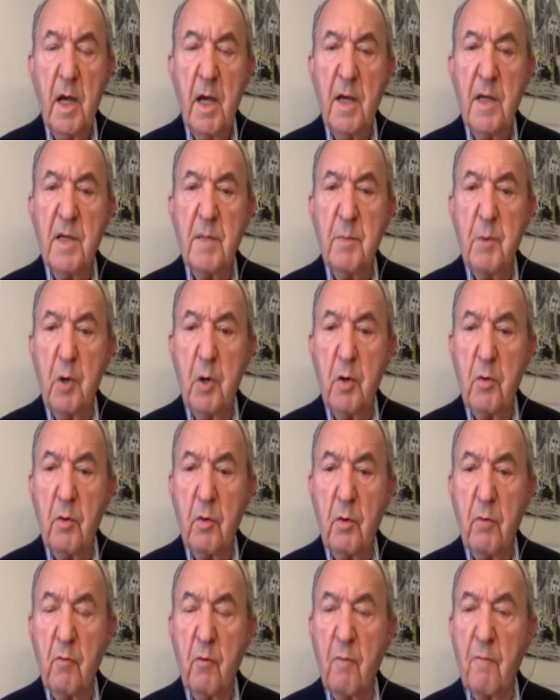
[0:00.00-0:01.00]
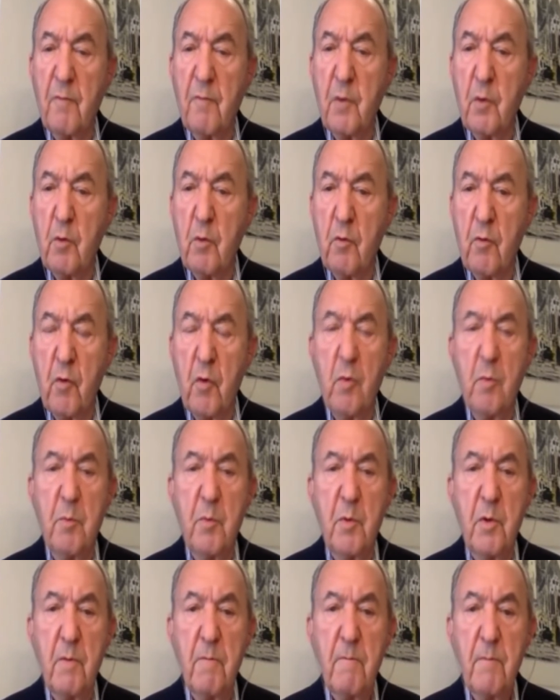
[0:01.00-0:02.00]
expert review
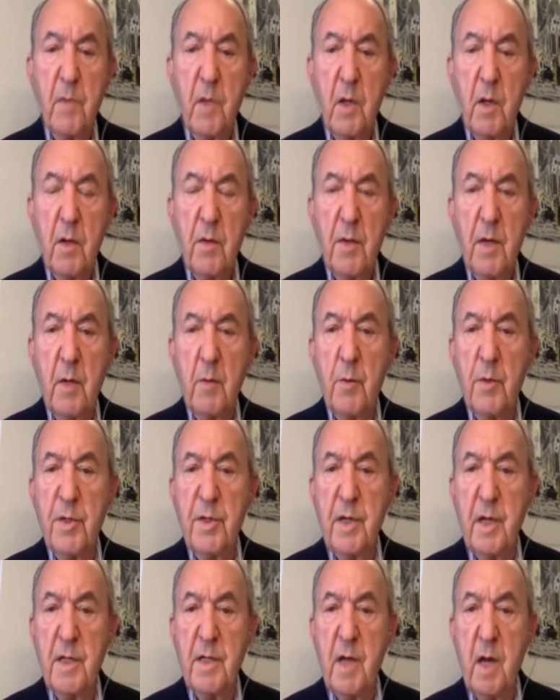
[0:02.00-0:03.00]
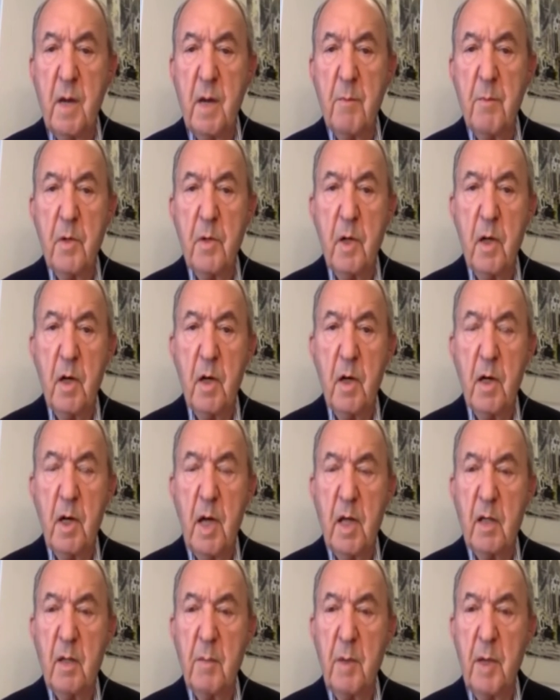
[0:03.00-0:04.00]
group that was set up
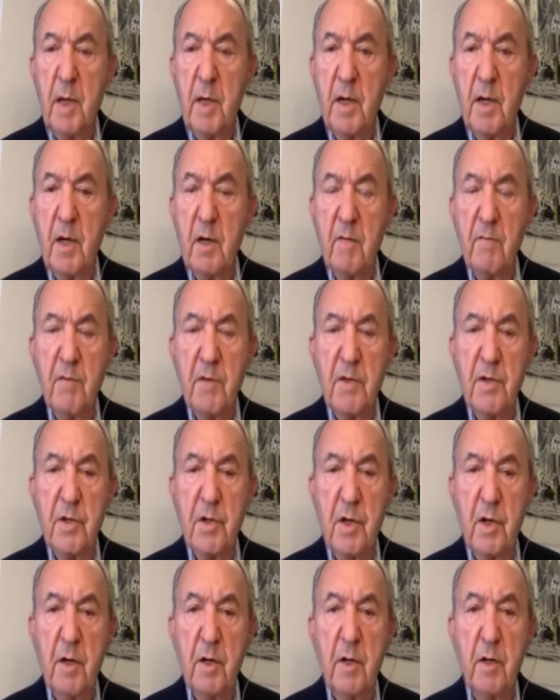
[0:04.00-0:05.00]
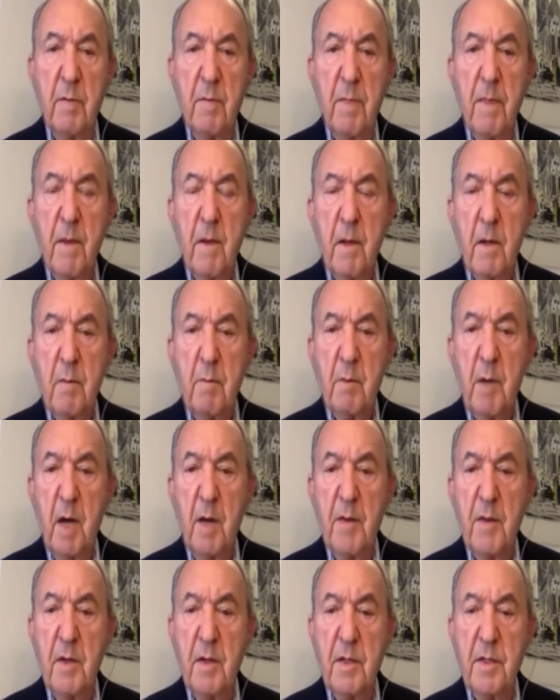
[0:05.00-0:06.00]
at the beginning of this year
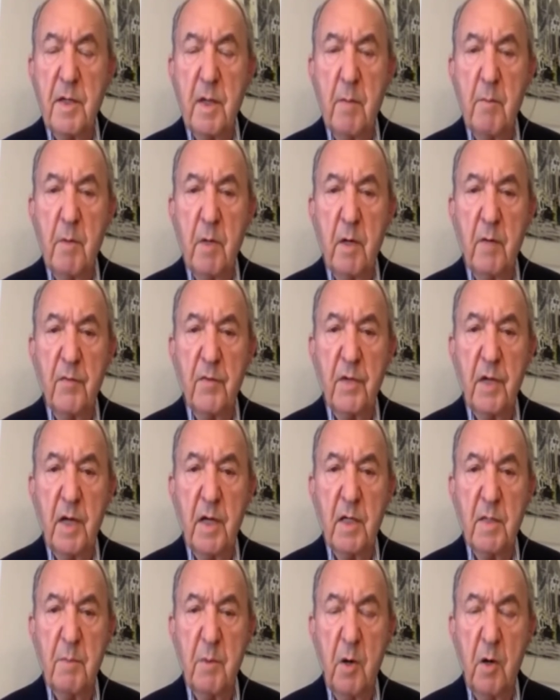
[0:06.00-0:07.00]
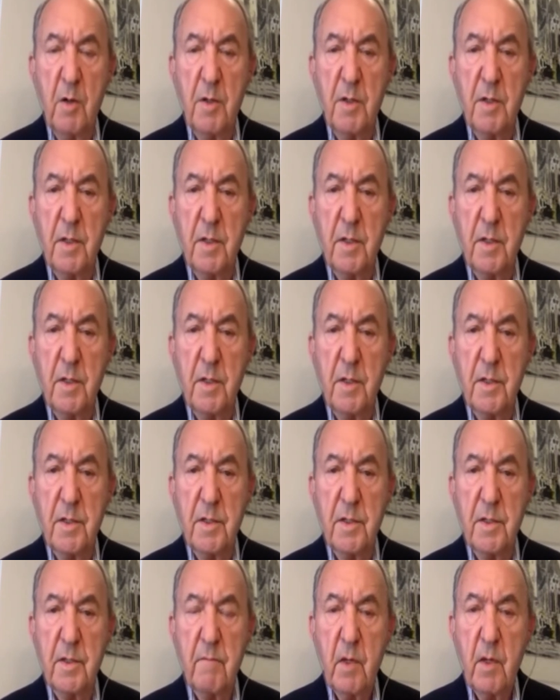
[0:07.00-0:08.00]
by the Assembly of States Parties.
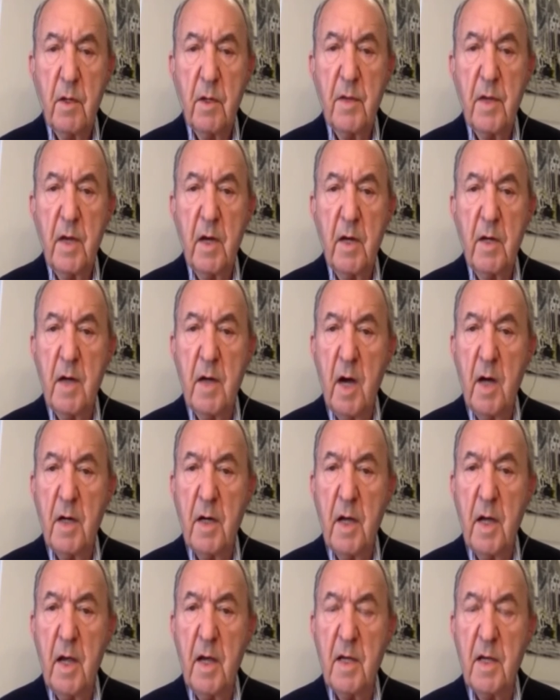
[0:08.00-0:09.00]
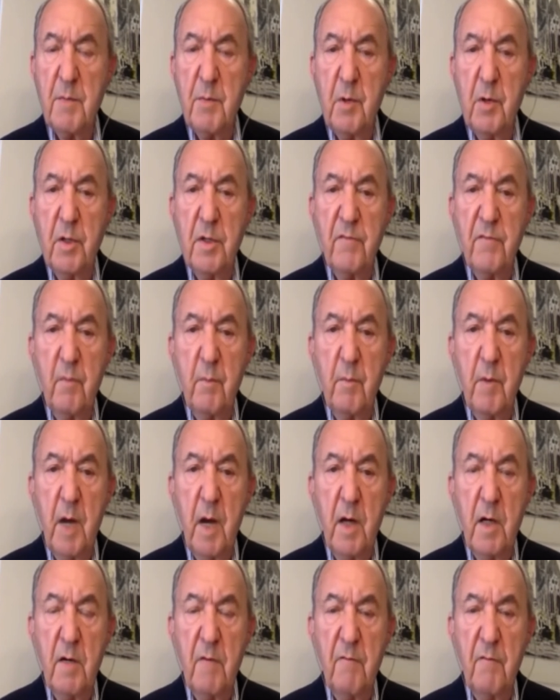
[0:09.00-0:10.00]
There are 9 experts from
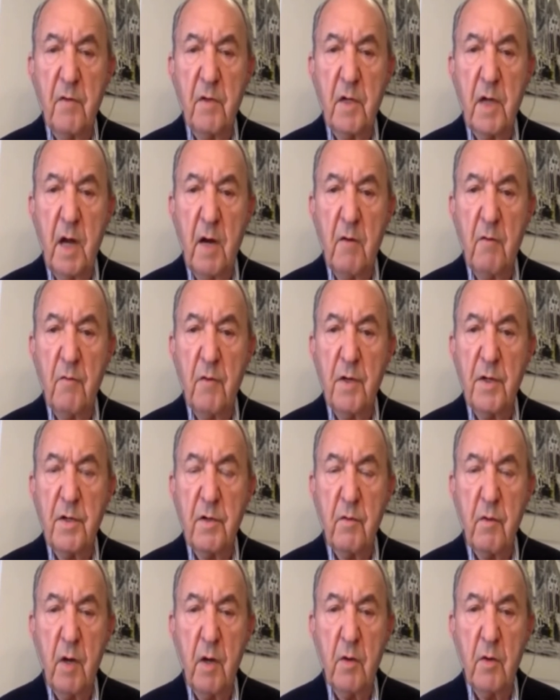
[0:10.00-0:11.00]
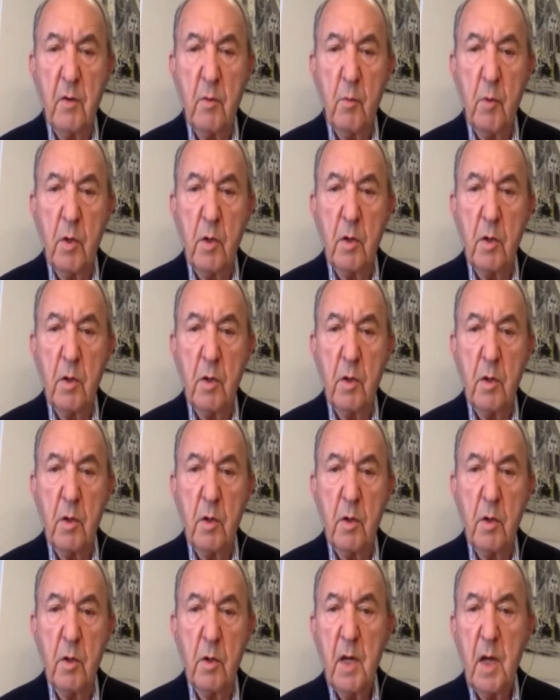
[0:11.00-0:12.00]
9 different countries around the world,
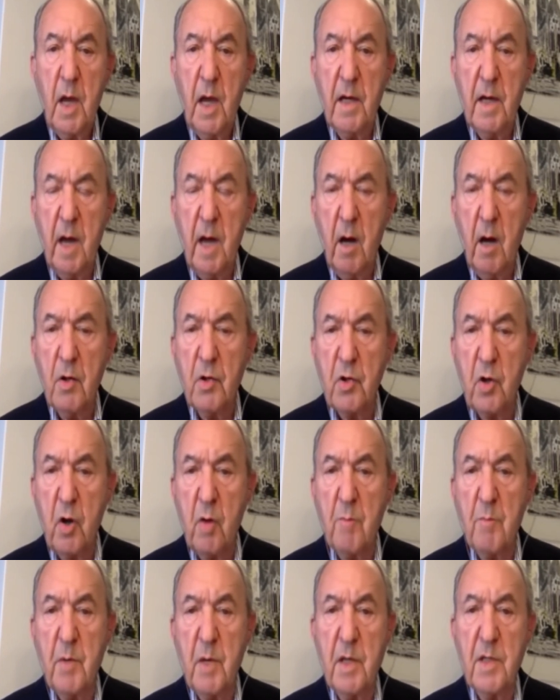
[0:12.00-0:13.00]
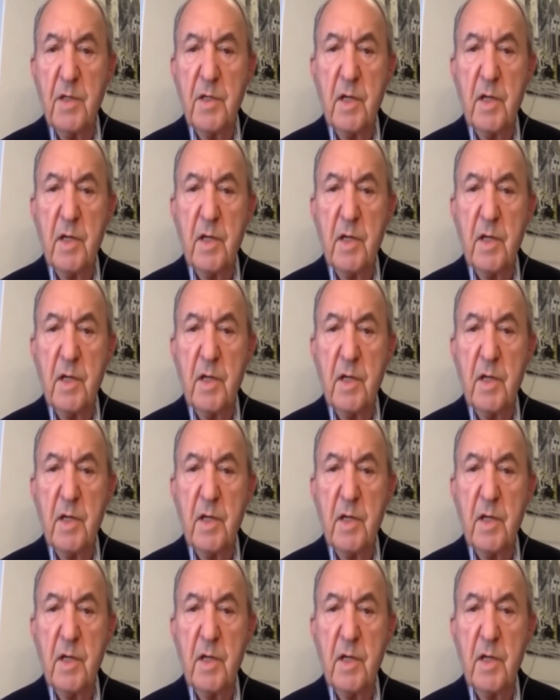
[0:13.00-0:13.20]
and our job